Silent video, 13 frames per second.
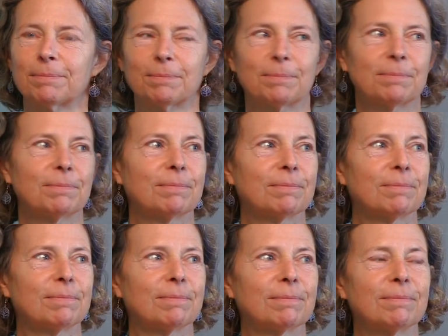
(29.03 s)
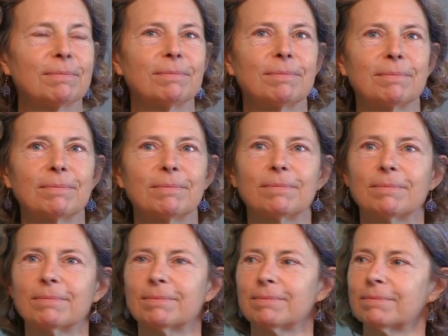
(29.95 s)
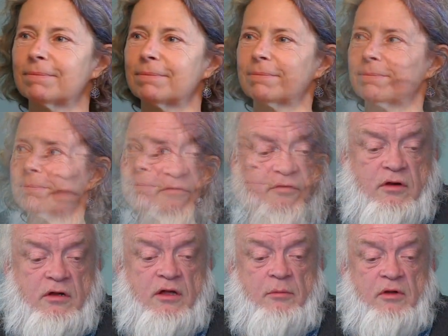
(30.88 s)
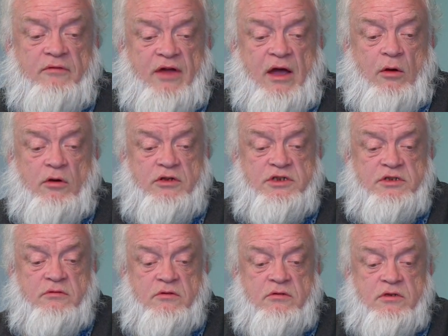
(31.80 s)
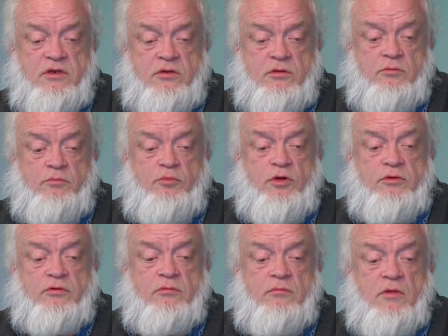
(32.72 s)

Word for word: Um, every day uh, for a couple of hours to put